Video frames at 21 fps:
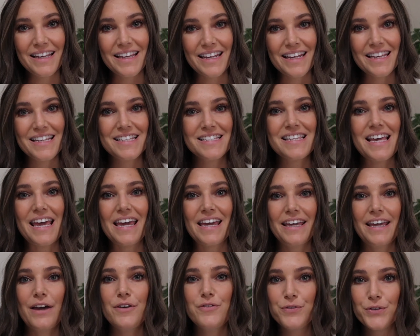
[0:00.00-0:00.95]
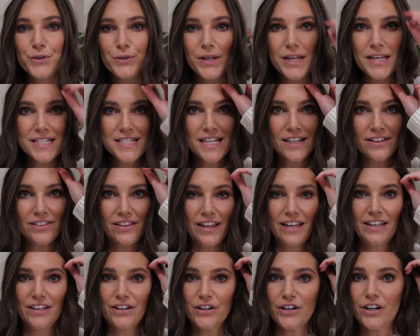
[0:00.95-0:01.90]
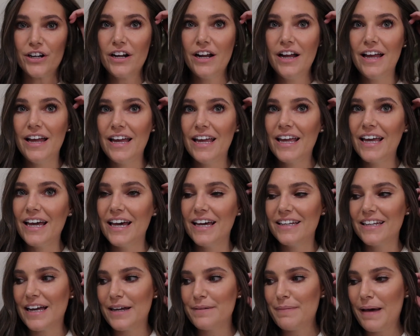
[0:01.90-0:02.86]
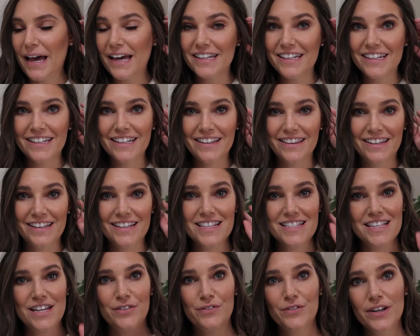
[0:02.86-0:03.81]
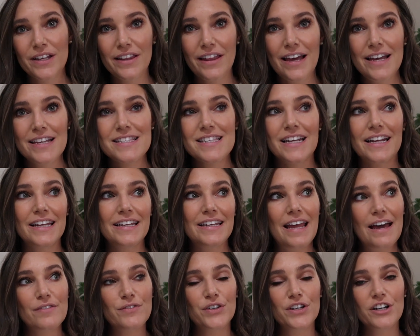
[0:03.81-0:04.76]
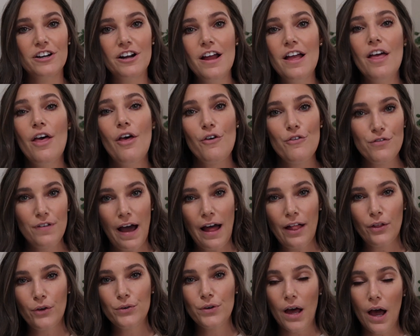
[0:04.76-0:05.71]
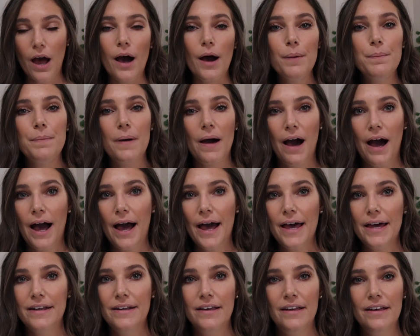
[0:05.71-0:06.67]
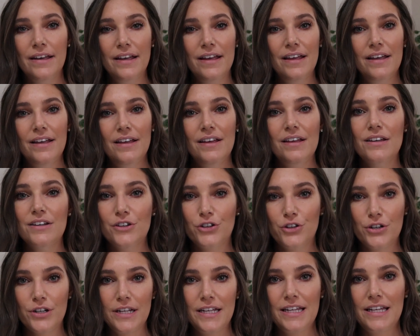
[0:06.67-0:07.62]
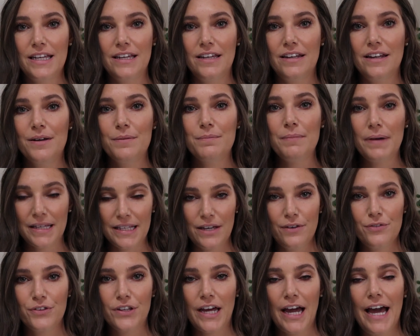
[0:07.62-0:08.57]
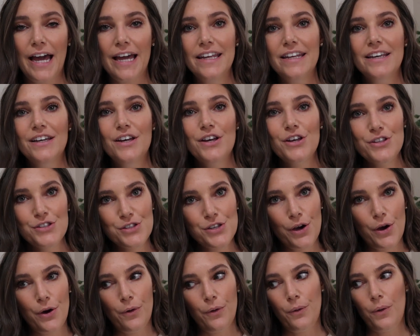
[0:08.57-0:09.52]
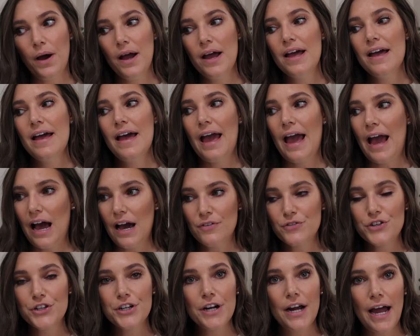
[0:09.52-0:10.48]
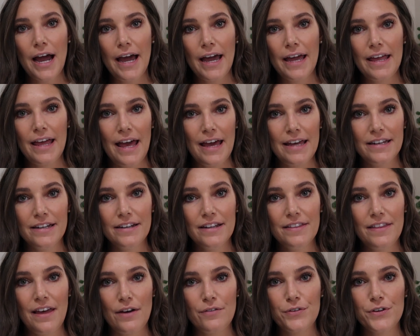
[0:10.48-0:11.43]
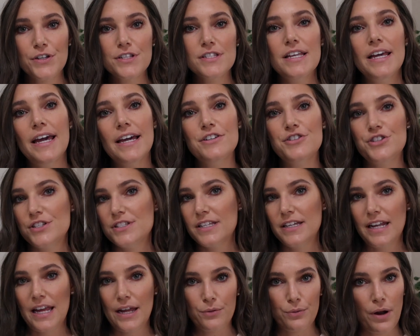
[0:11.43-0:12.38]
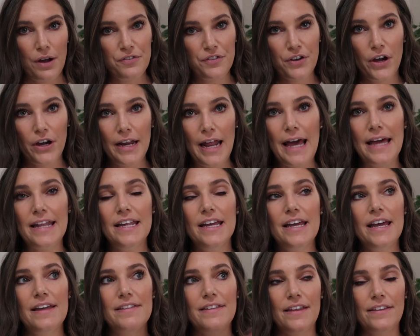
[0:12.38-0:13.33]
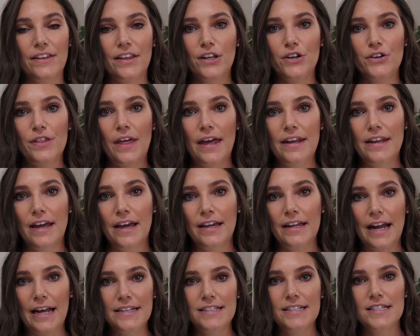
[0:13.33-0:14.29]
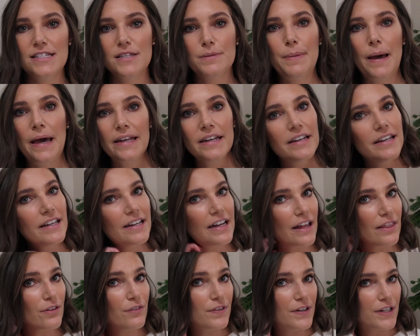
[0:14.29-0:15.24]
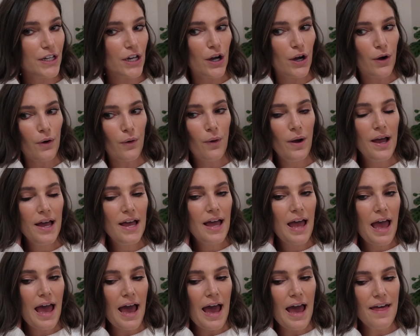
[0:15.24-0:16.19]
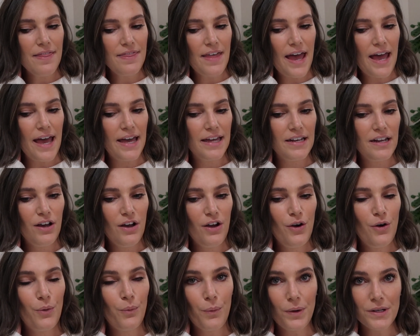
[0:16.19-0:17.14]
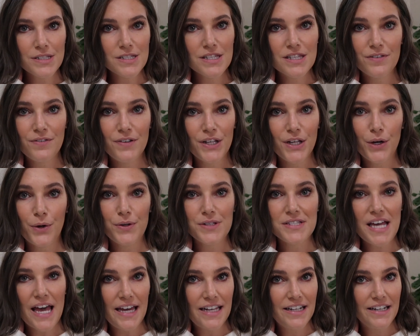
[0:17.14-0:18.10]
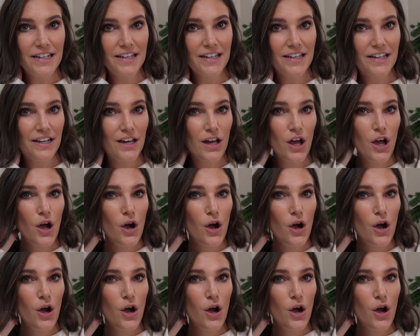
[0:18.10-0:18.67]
It is a few days later and I'm editing this and realized that I never followed up on creating my gift guide. So after I edited that first day, I just did a rough cut edit, and then later that night I did some editing on the video. And then once the video was edited,